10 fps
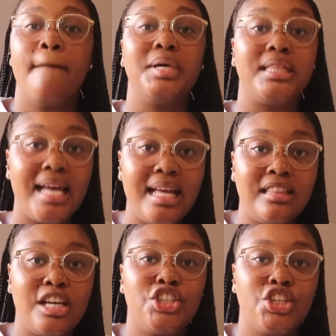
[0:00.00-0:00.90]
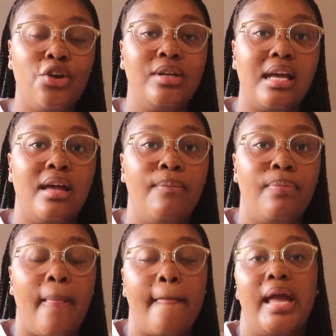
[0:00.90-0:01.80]
But then they showed
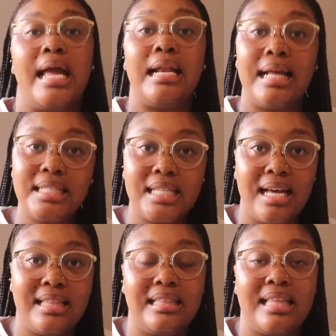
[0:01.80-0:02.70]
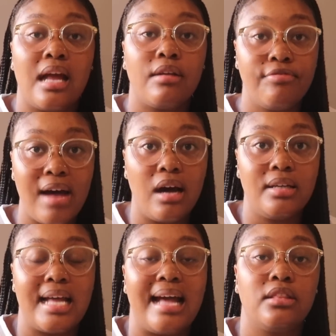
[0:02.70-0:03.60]
him a letter that they had
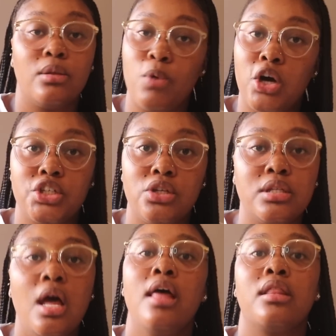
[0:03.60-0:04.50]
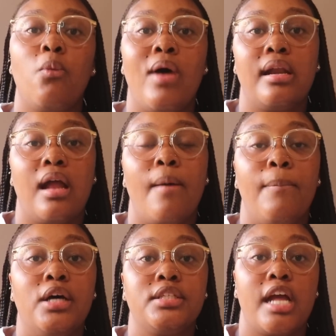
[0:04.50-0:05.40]
found at the Marshalls, the one
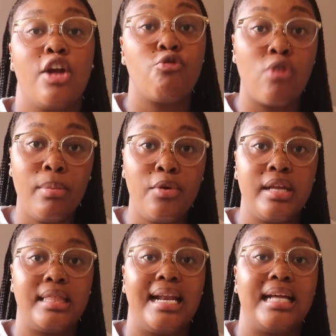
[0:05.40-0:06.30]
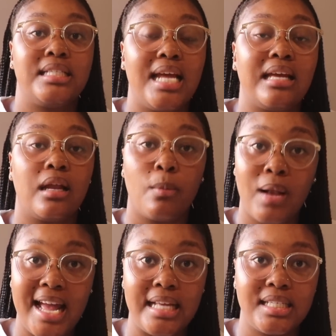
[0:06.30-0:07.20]
about a robbery that had taken
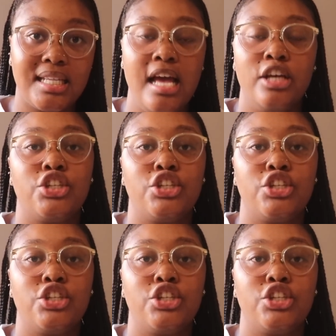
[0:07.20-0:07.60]
place.